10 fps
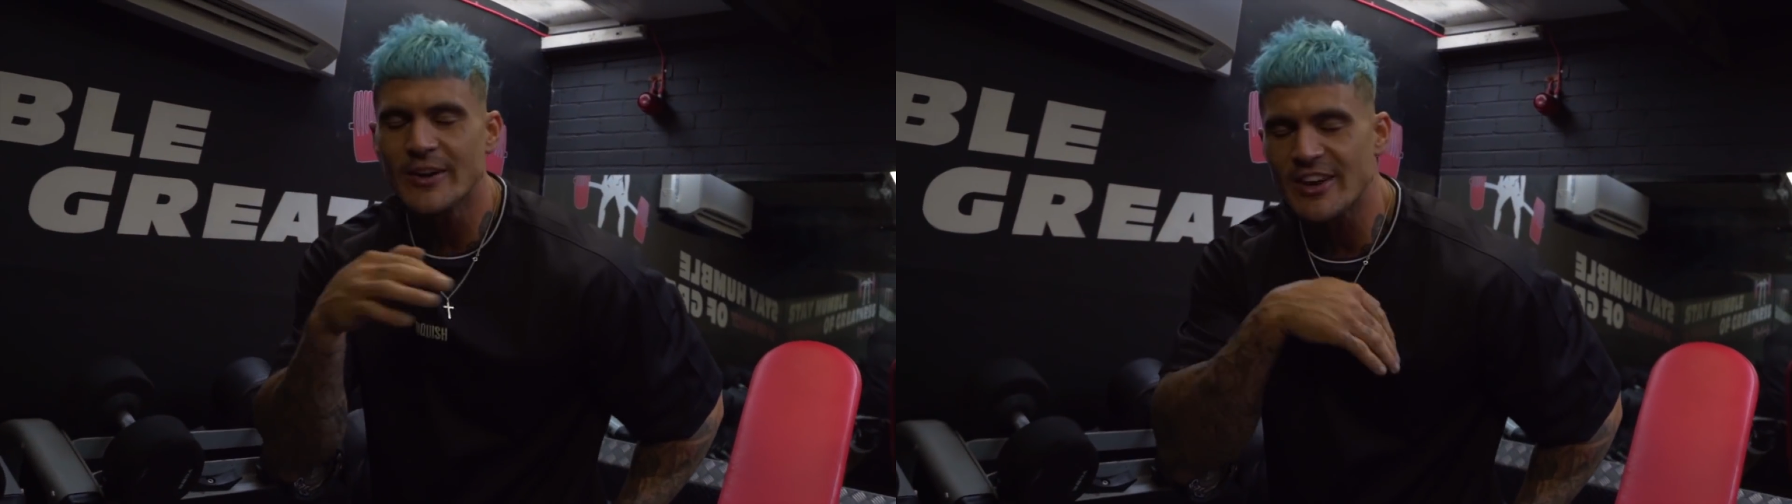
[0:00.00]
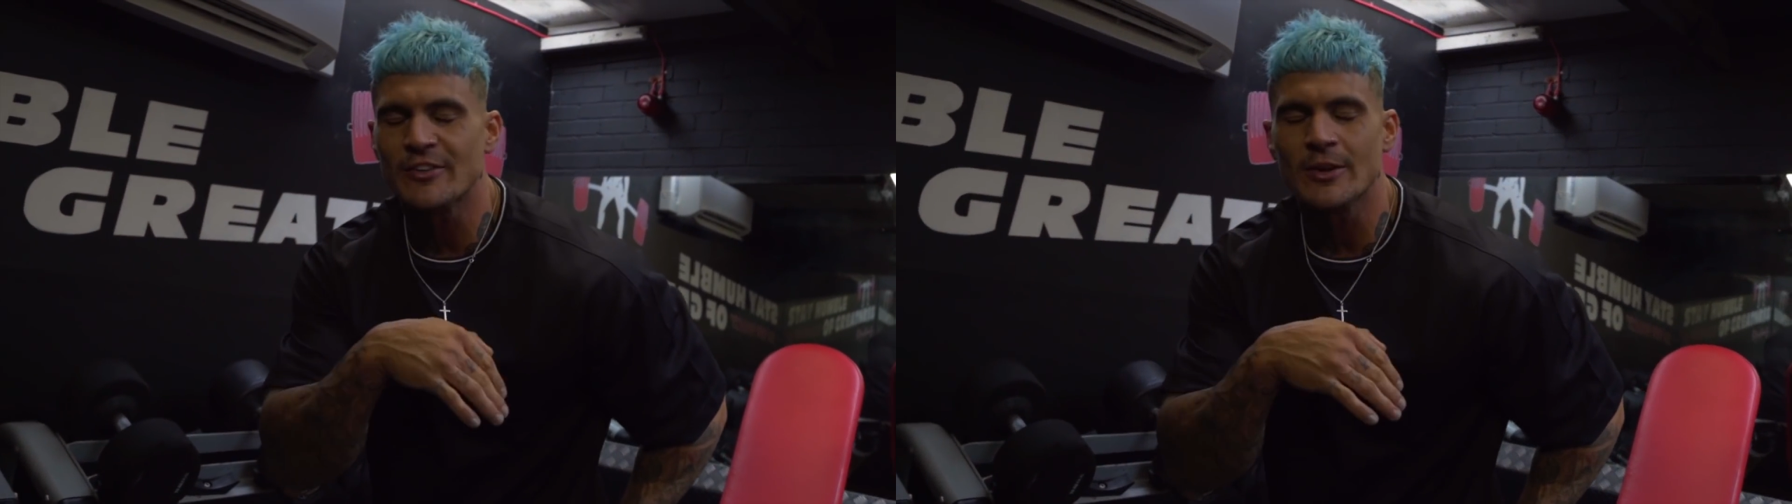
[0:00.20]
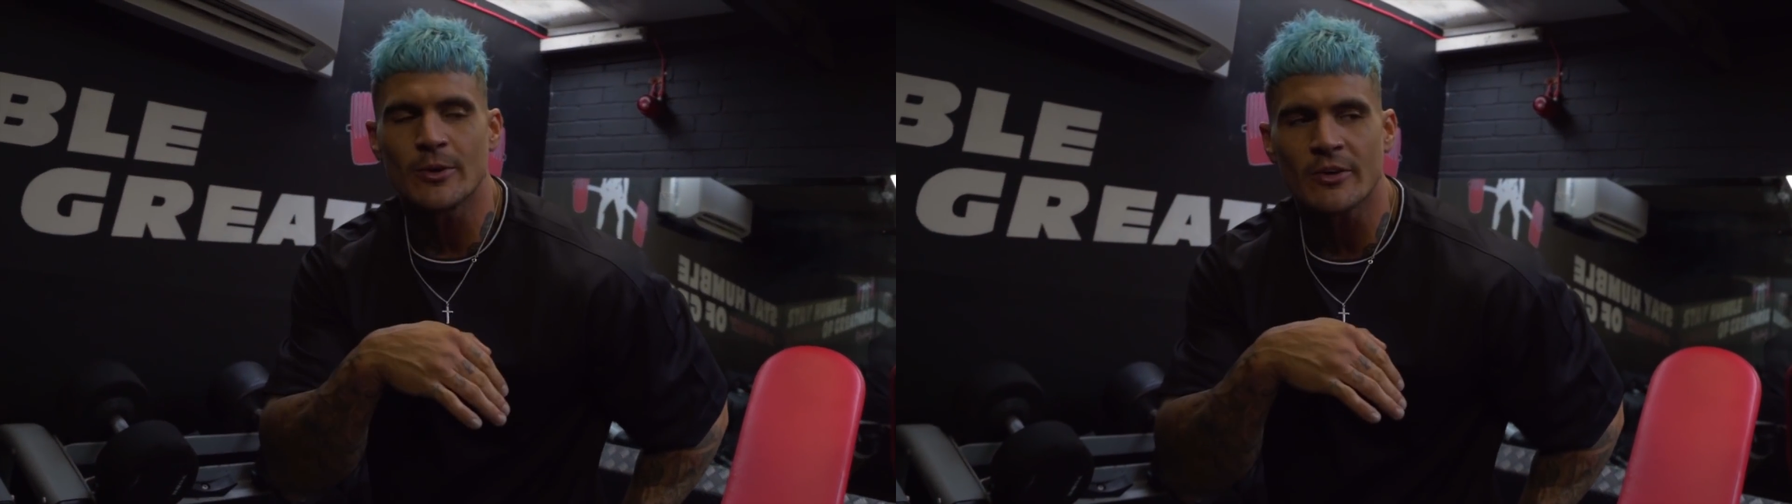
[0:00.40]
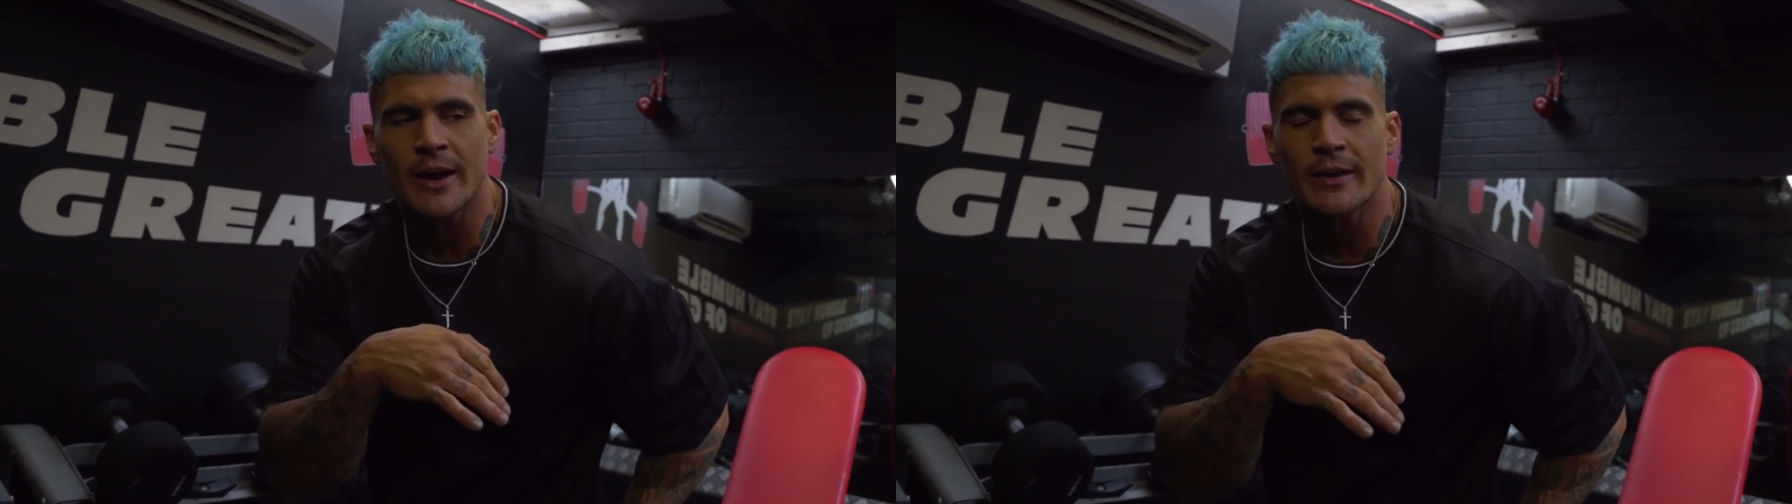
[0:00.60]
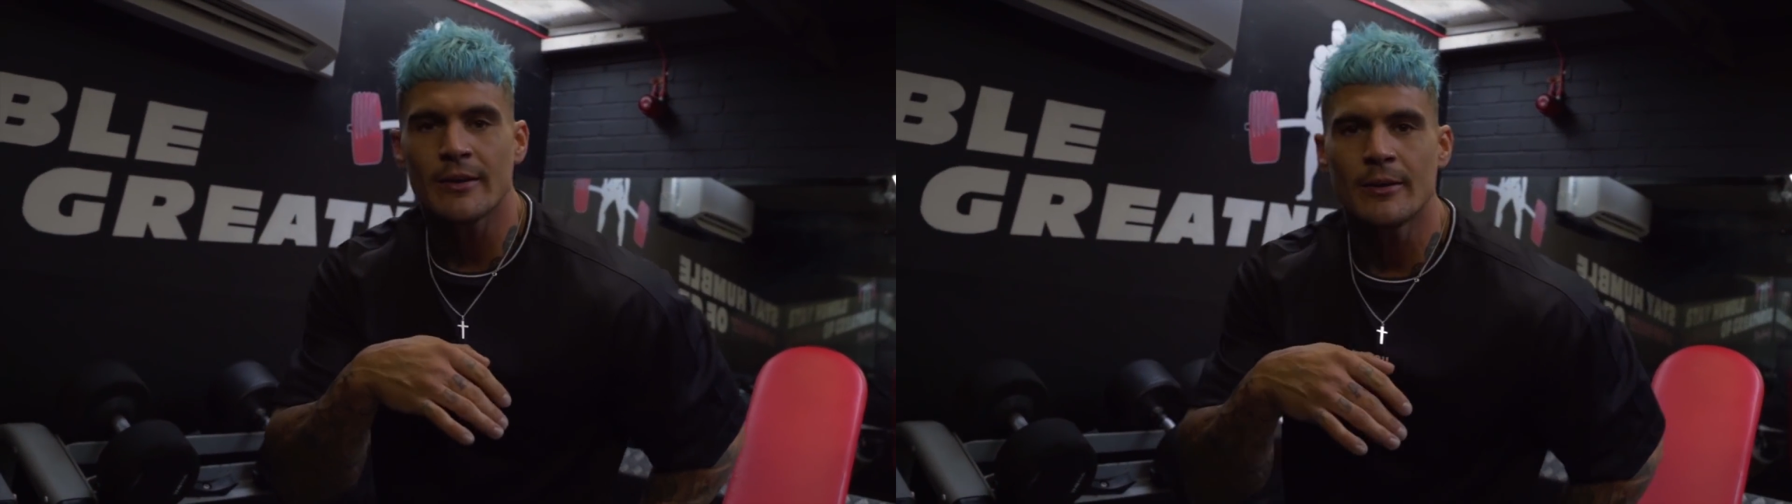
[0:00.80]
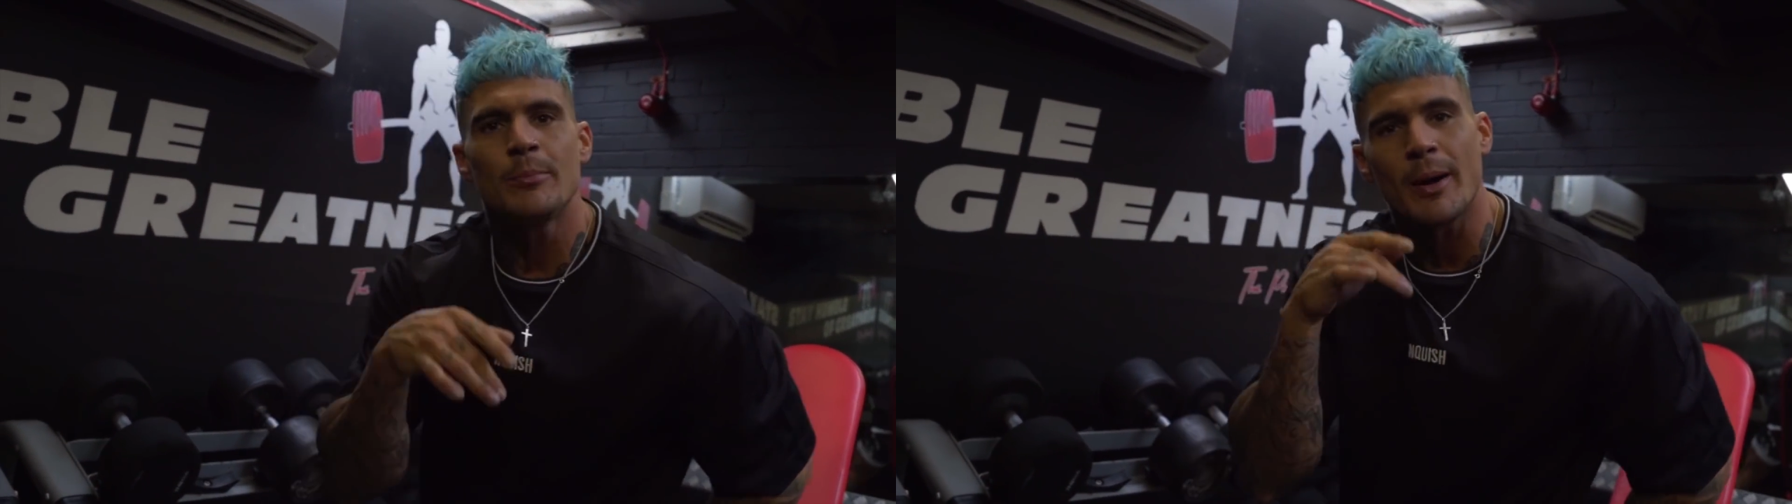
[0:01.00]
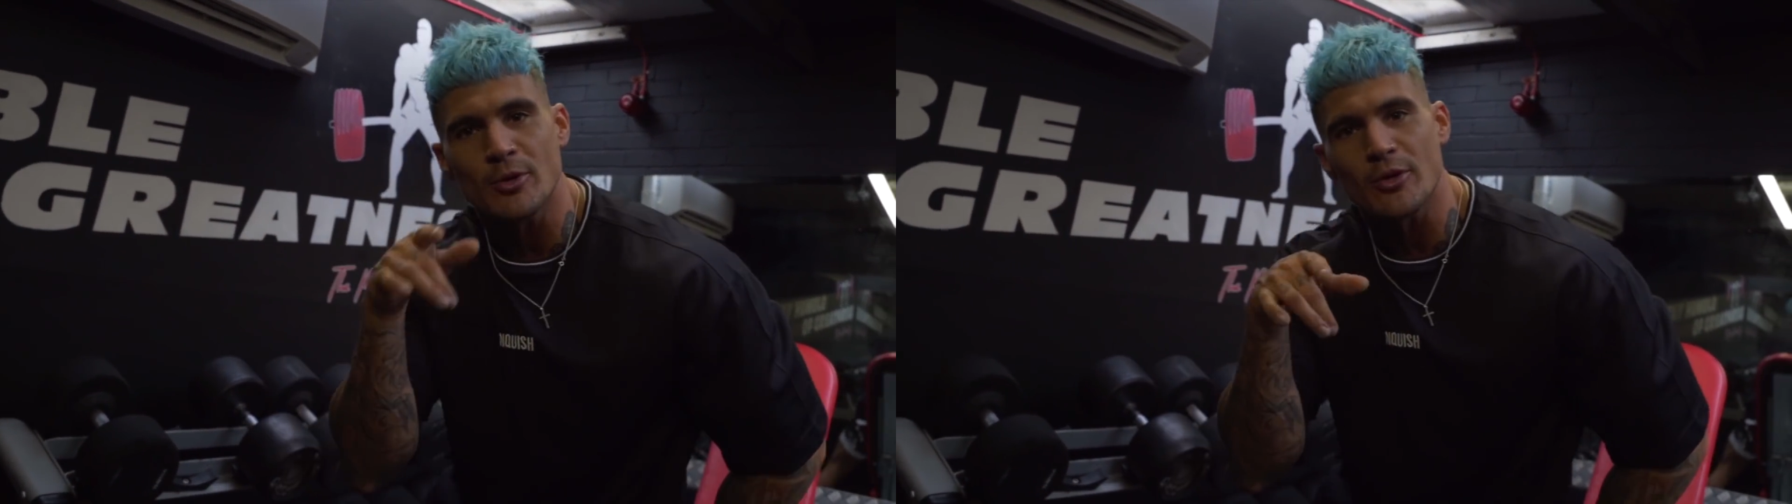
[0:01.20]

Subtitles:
I definitely would, all right? But I'm